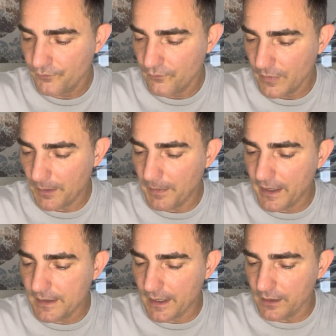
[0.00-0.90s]
It may
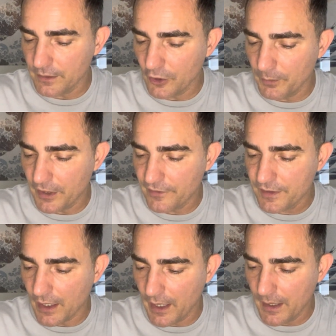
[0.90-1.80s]
take a little bit of
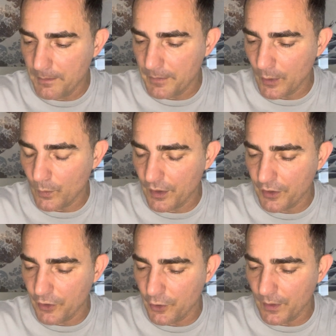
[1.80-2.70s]
time, but with
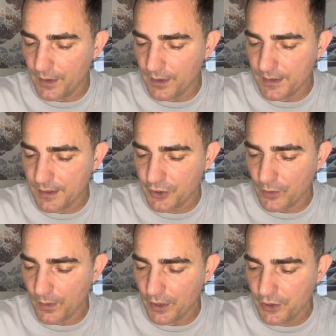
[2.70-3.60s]
you in this
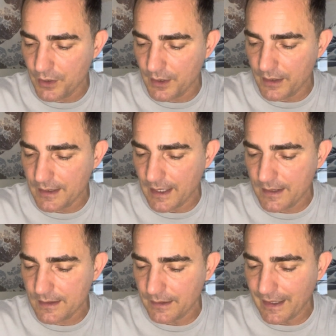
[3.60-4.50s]
situation, it
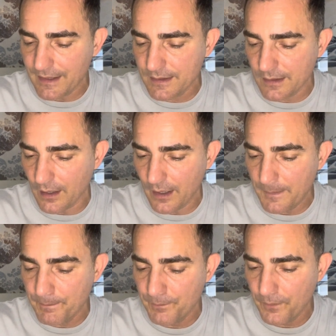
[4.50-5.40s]
takes less
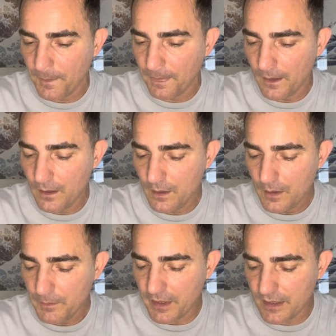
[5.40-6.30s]
time
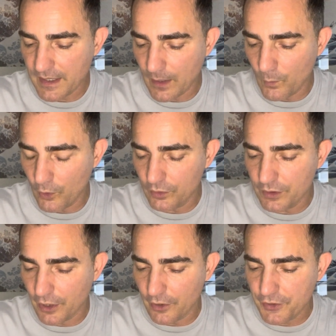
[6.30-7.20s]
because that World
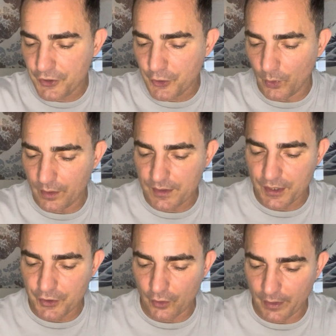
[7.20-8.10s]
card shortens the
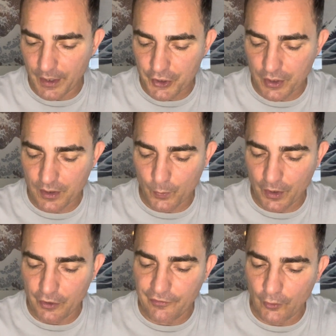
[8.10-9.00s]
duration, the
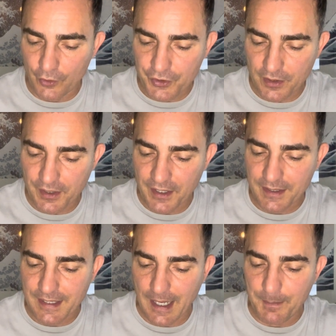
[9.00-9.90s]
Wheel of Fortune,
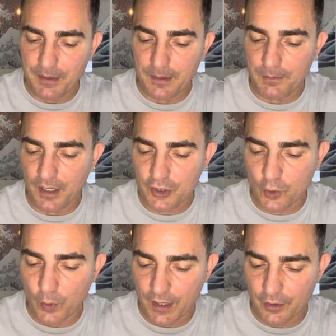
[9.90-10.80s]
things happening much
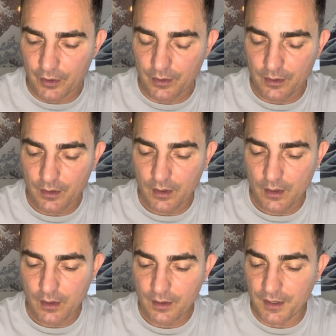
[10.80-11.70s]
quicker,
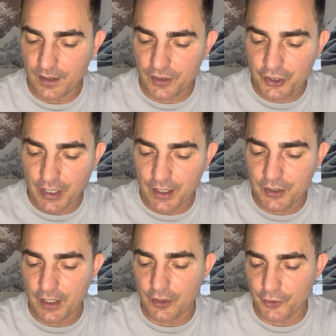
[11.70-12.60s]
things
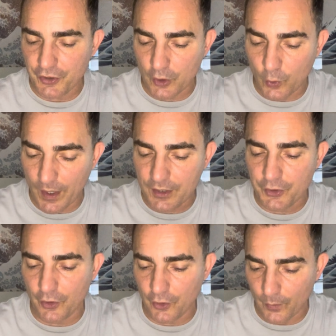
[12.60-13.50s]
changing. There's a quick
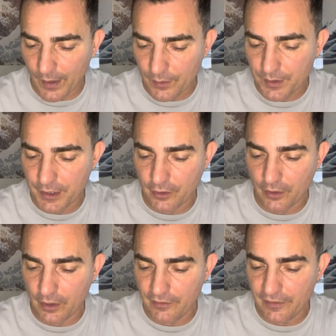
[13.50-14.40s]
turnaround here
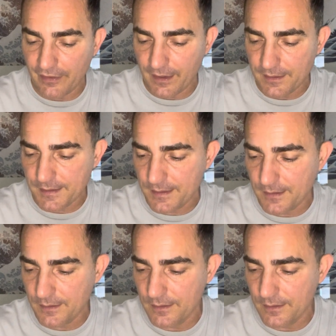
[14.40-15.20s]
of events.